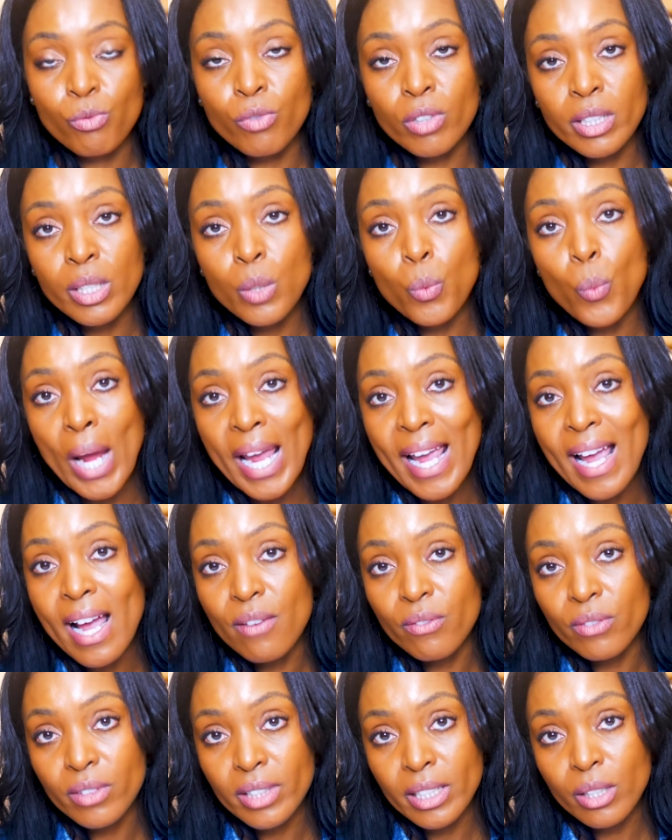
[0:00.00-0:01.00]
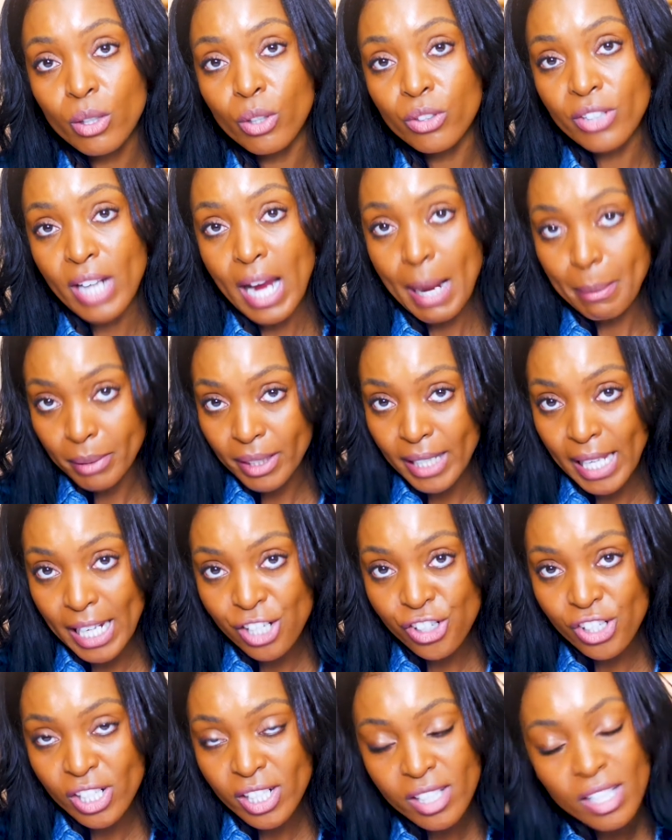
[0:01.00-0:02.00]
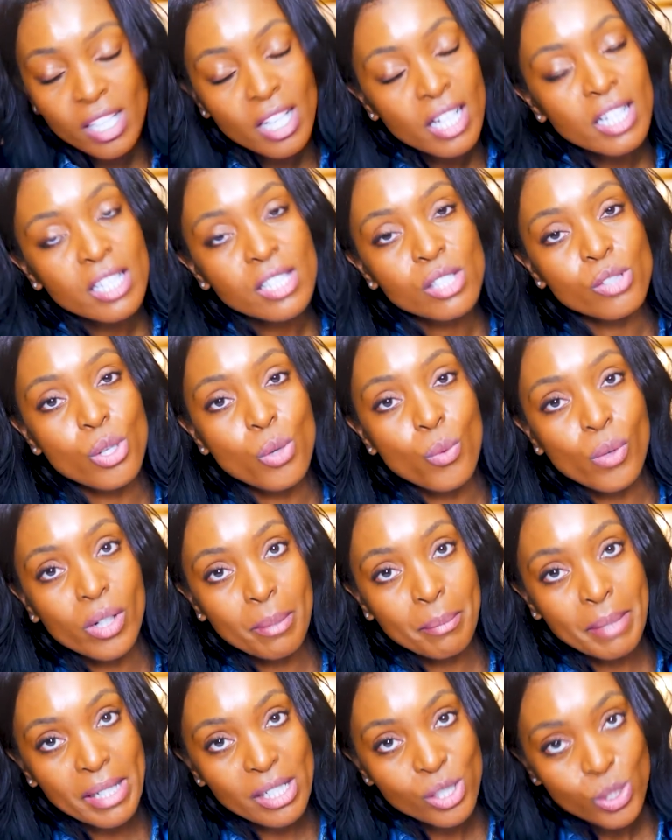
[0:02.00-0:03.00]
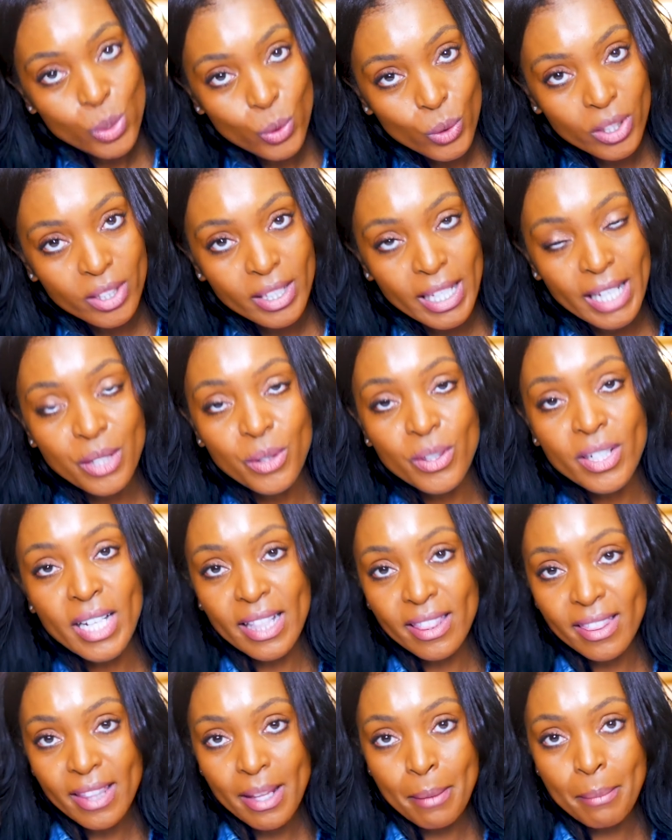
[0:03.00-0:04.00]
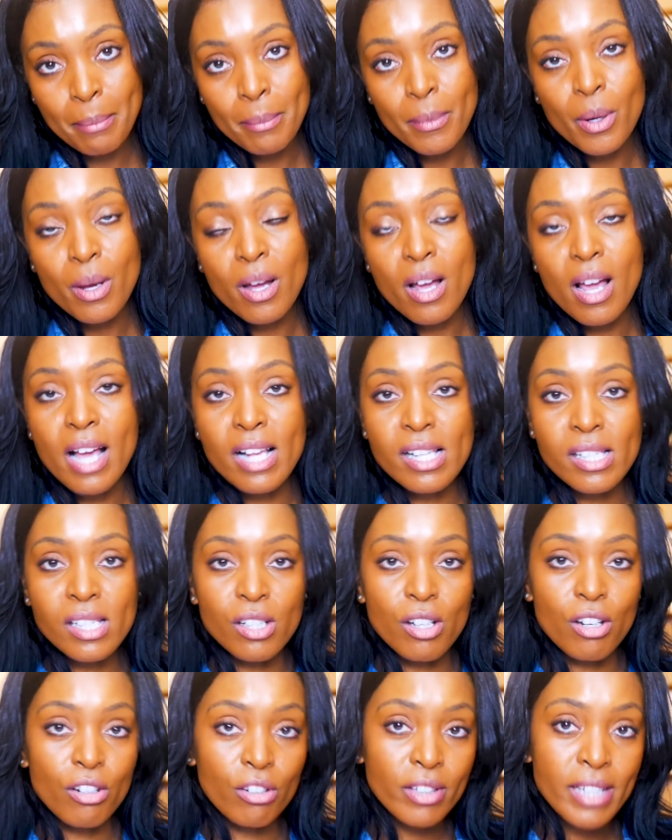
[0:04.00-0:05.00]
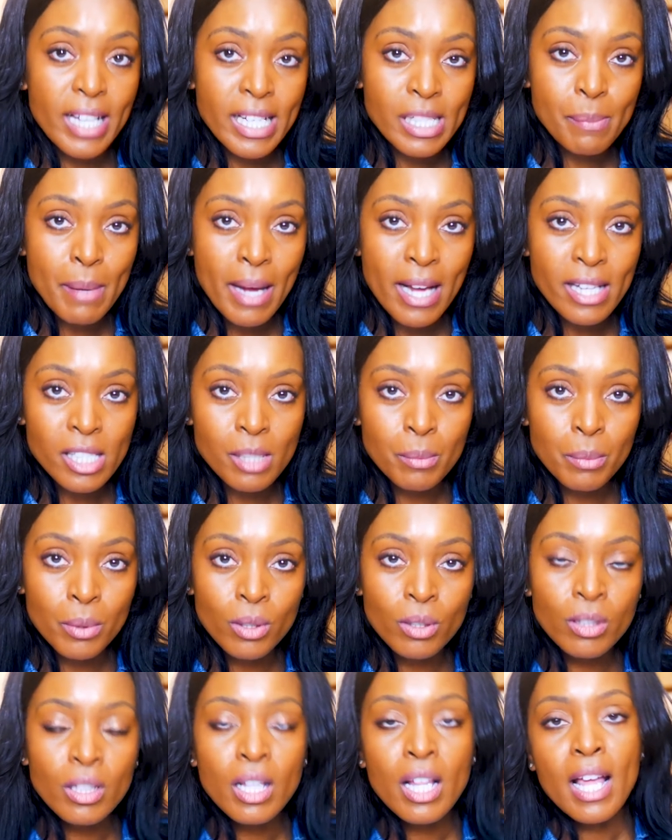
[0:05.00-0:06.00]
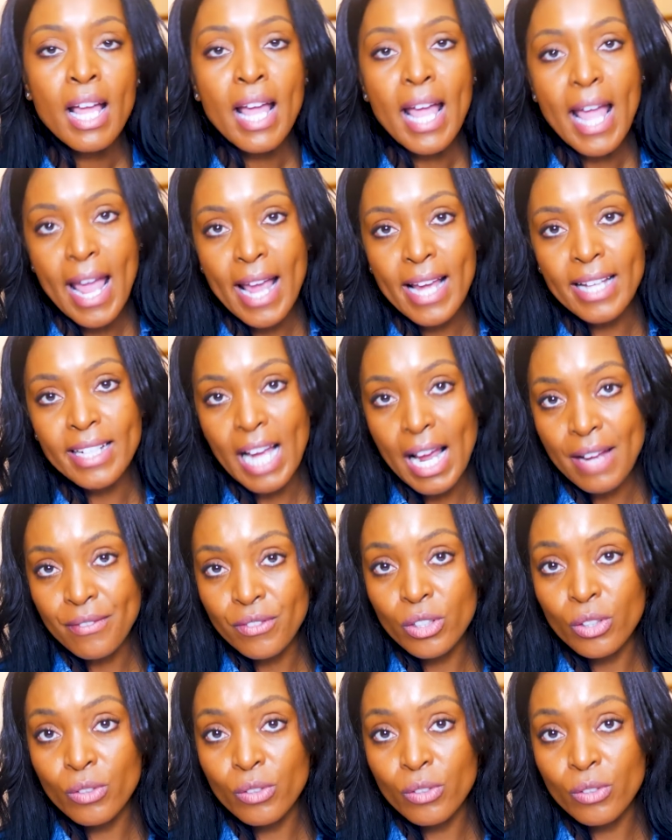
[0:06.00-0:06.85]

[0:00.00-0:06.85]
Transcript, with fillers: really weigh heavily on your application, so you want to make sure that you get them as early as possible and after